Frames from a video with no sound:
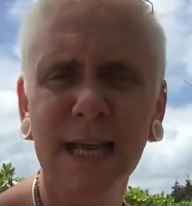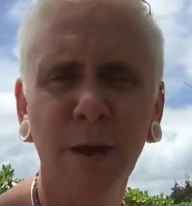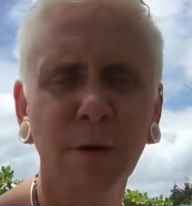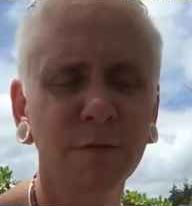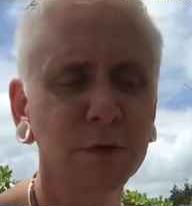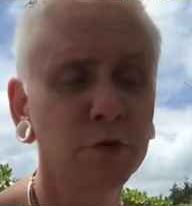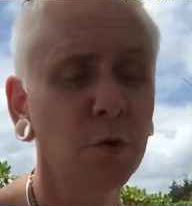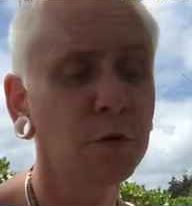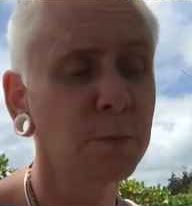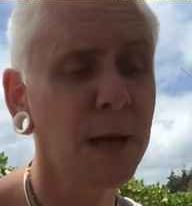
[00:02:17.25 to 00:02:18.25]
however
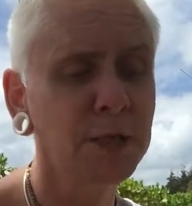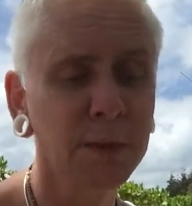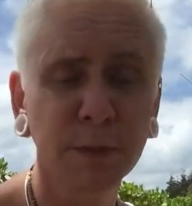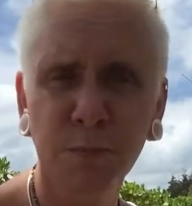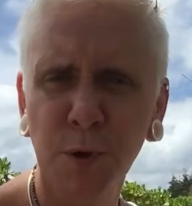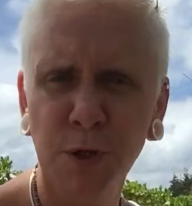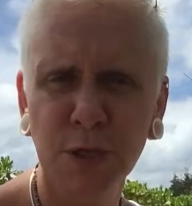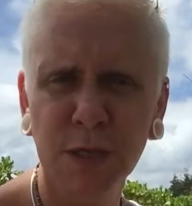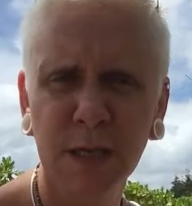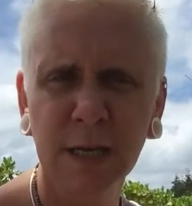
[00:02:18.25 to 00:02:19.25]
strong the pendulum is
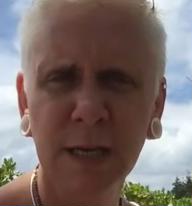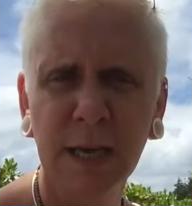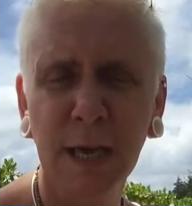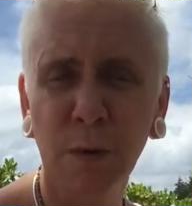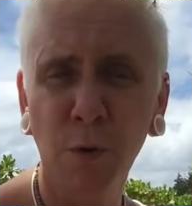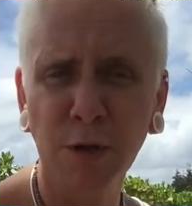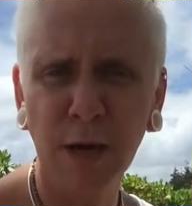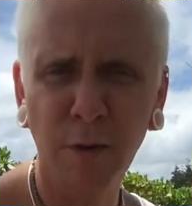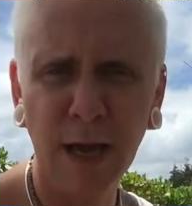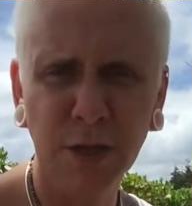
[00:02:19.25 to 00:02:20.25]
pushed in one
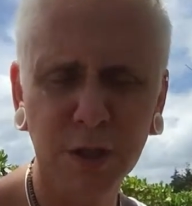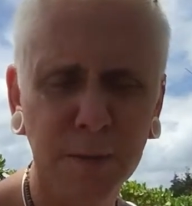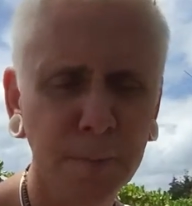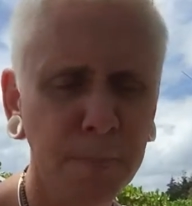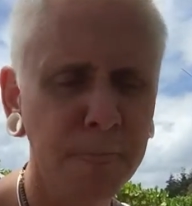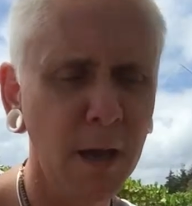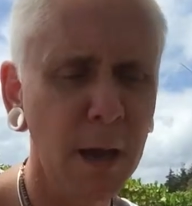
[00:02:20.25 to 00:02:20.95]
direction.